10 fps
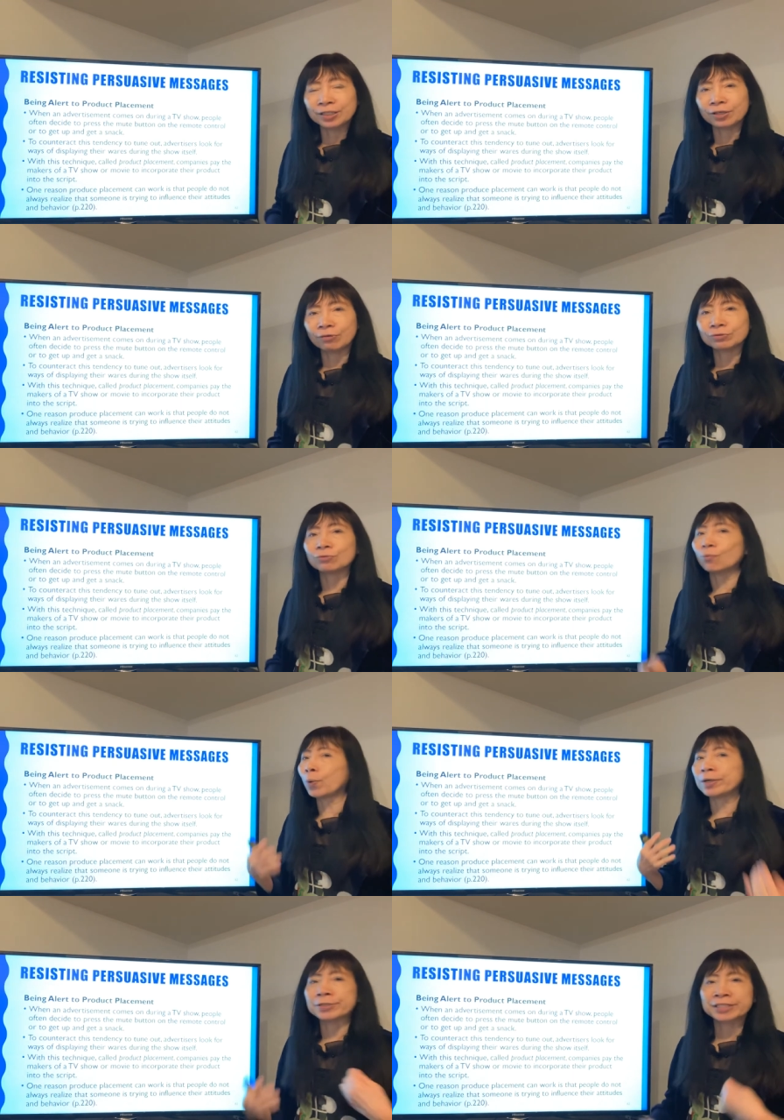you know, to
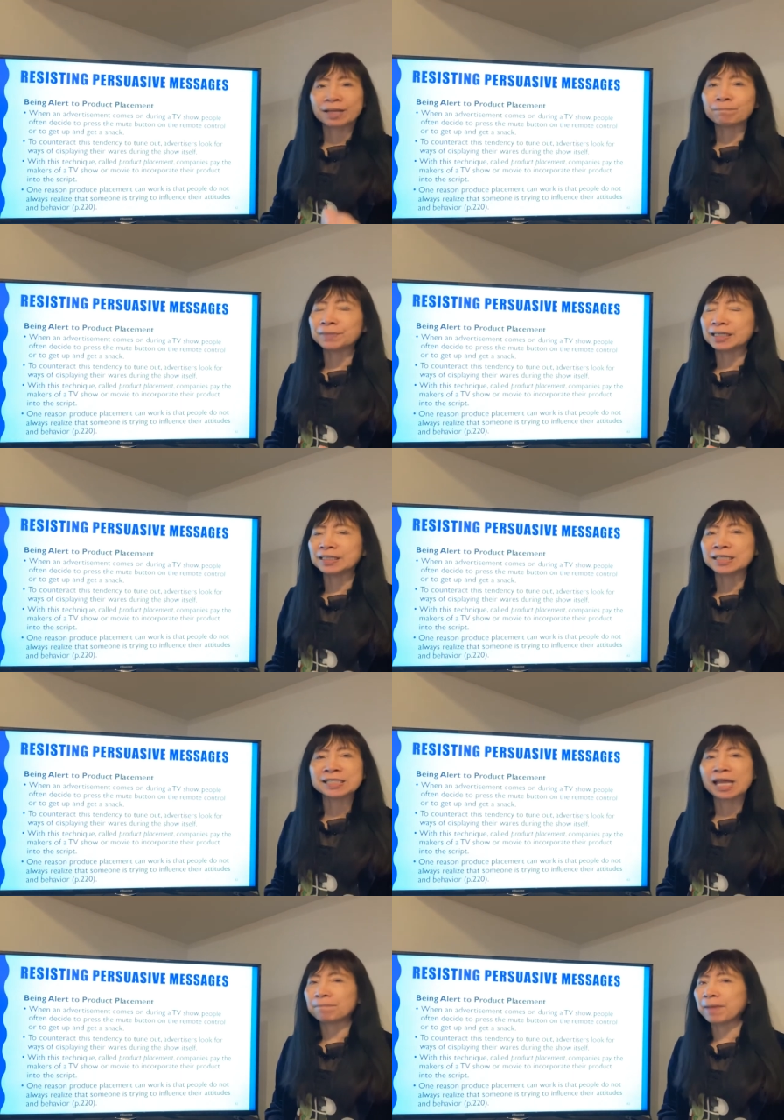wear something
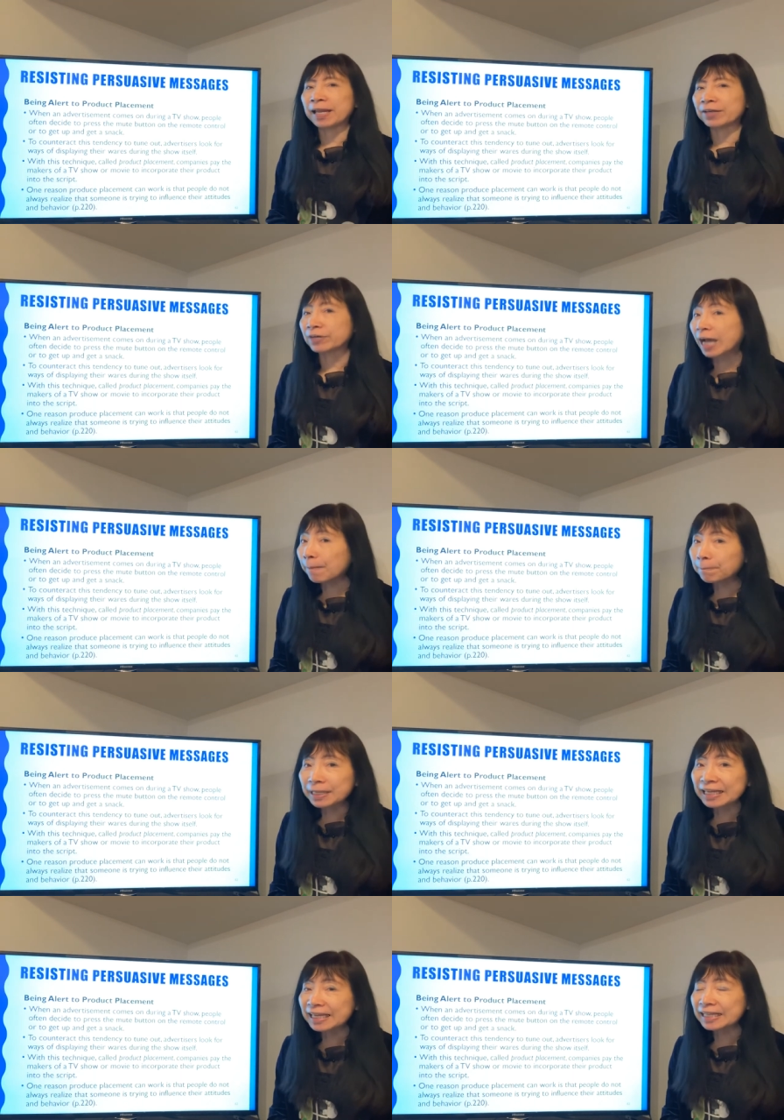designed by their
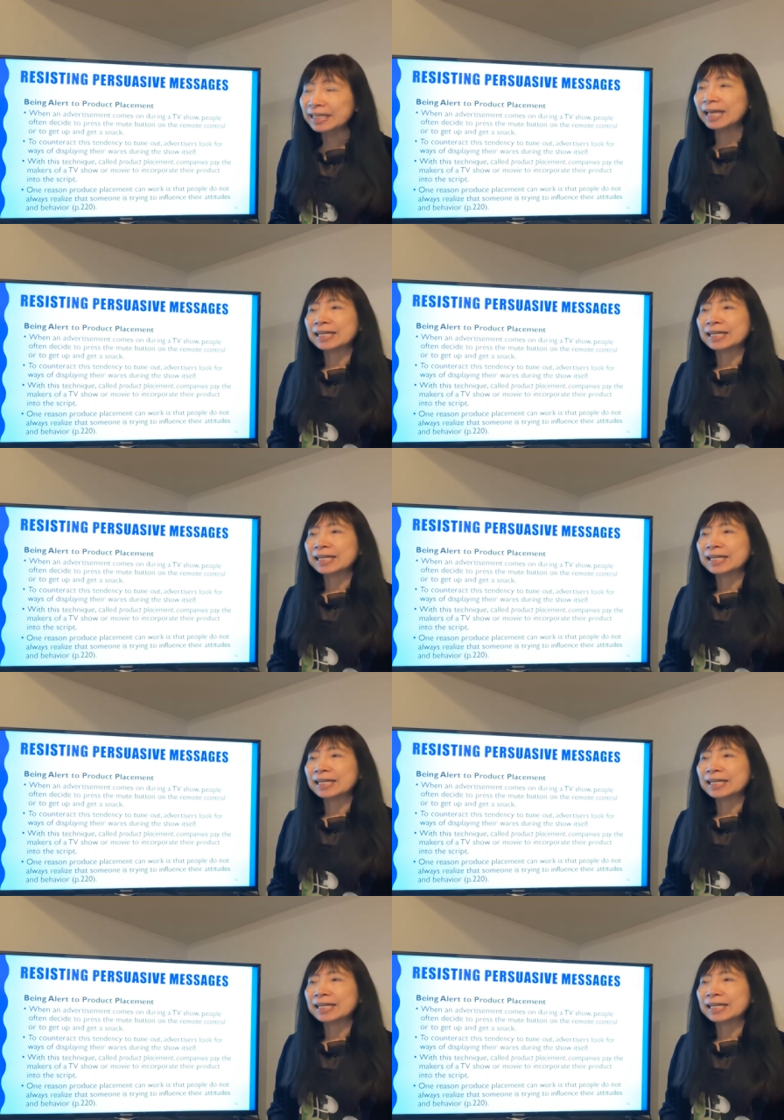company.